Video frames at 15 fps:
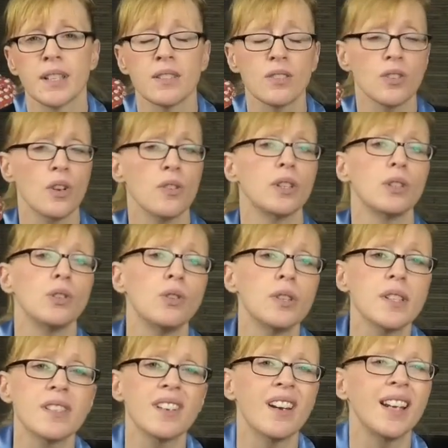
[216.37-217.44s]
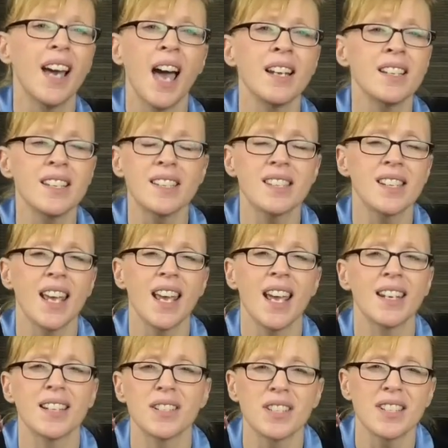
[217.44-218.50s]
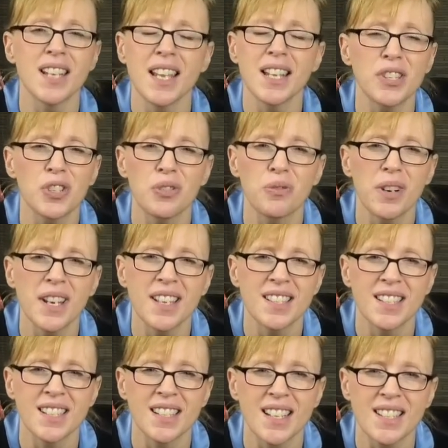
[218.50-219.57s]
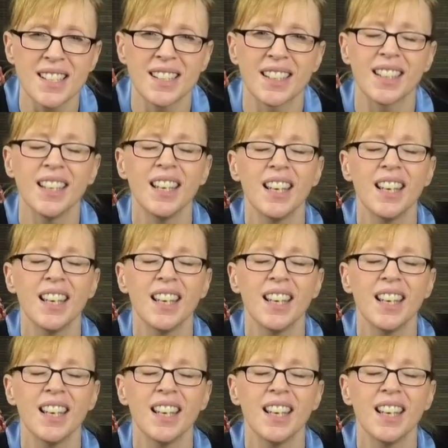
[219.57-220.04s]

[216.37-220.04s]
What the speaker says: And so the Lord is going to understand, it stands to reason, doesn't it,